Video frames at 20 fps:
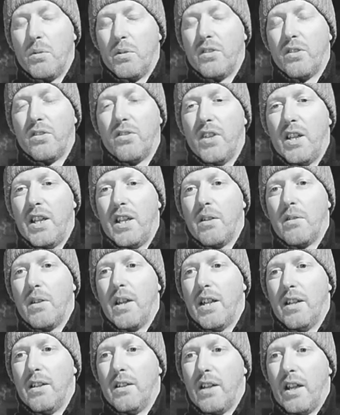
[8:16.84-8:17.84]
always a singer,
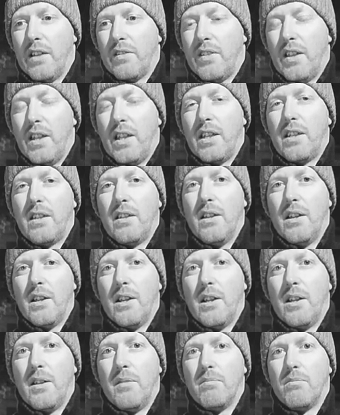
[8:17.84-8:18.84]
and I think
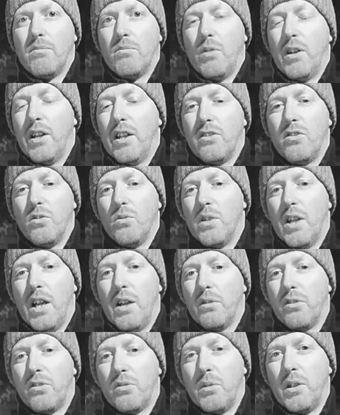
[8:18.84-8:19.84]
what I do
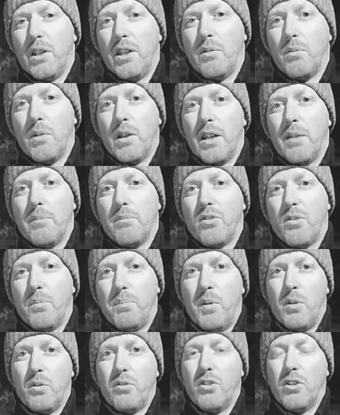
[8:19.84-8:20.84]
now is really what I'm
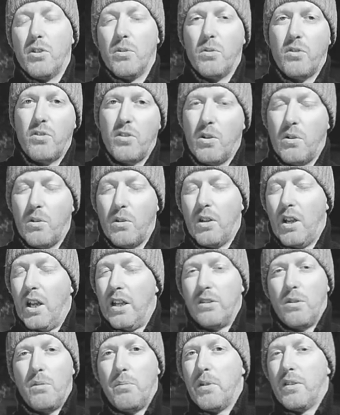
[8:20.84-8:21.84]
supposed to do, so
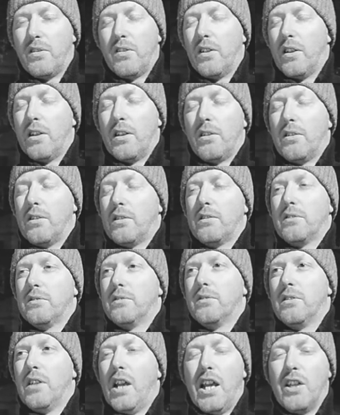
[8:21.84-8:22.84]
I don't miss it at all.
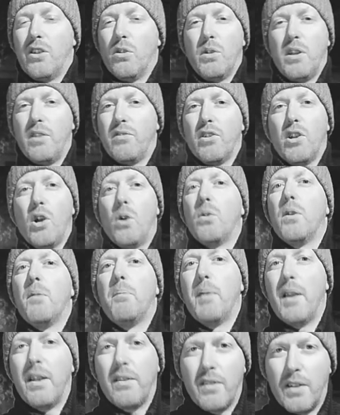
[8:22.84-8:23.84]
I don't even own a
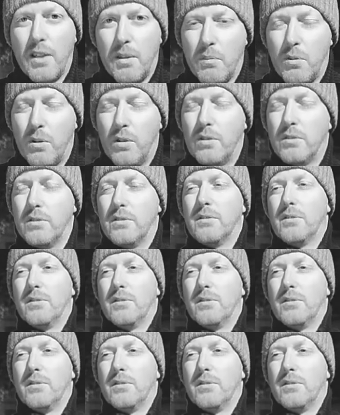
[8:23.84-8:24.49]
bass anymore.